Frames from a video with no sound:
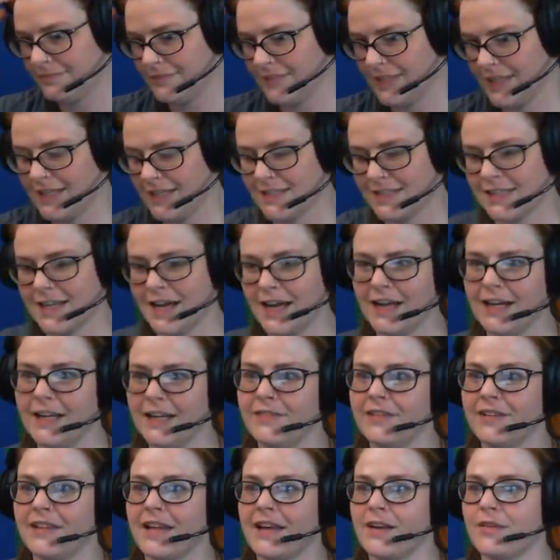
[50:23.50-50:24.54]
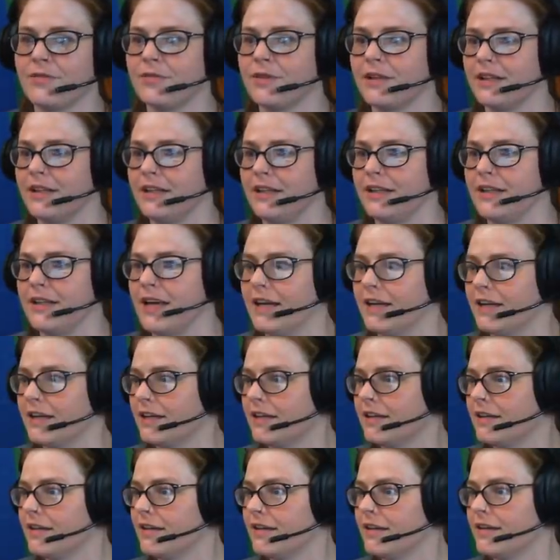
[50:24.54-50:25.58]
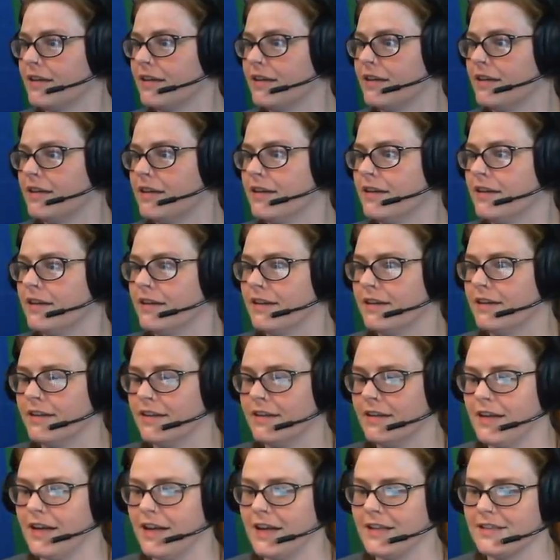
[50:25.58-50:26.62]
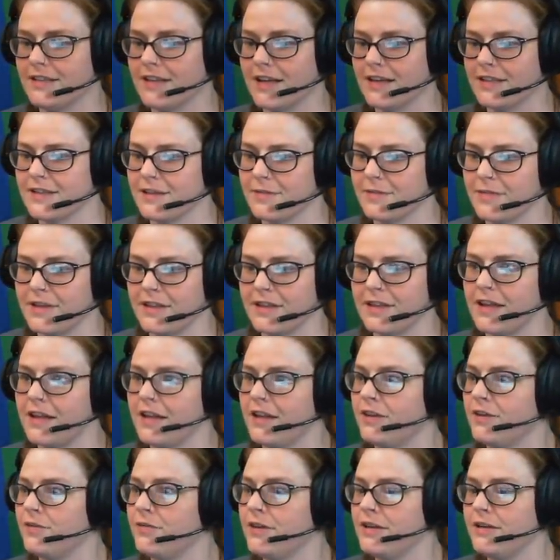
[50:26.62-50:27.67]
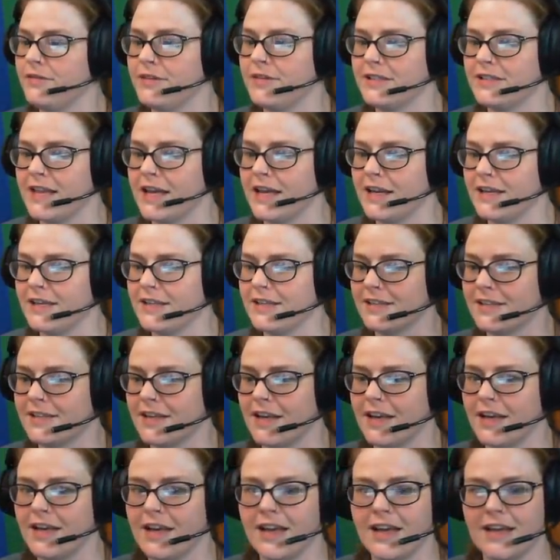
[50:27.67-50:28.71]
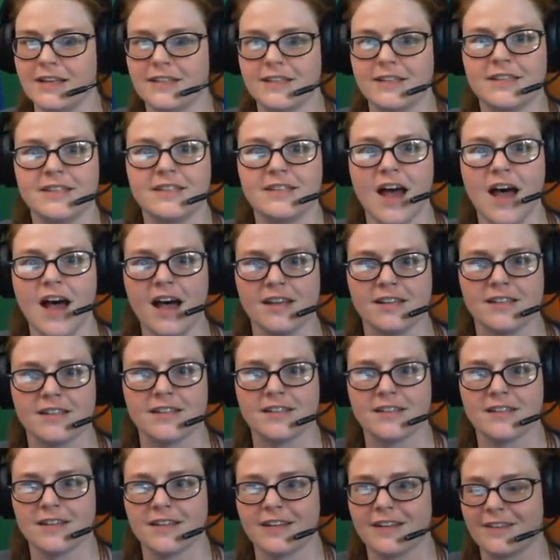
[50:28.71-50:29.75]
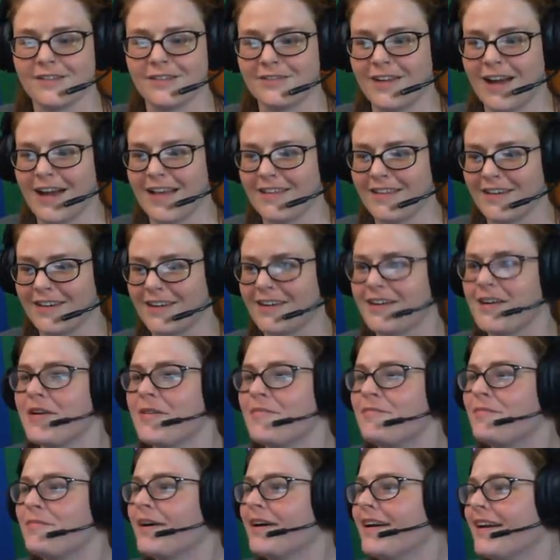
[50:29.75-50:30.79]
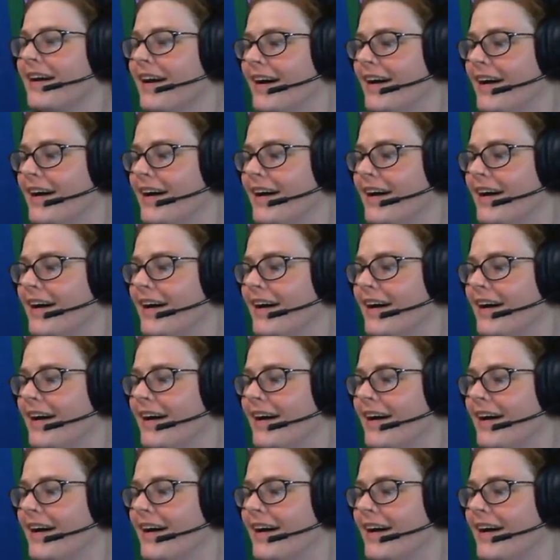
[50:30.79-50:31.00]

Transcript: It's not even like really like. It's not something that you would even say is sus, rather. But